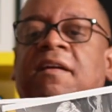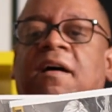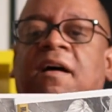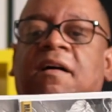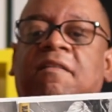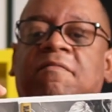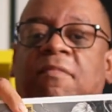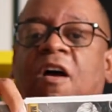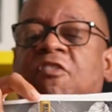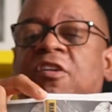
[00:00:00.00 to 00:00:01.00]
of
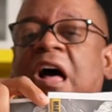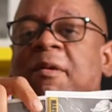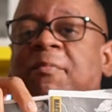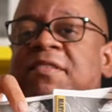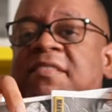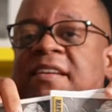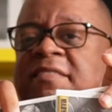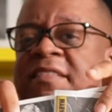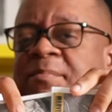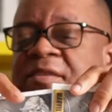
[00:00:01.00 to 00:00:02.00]
Marvel Comic
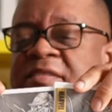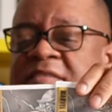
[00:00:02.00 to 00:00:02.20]
Presents number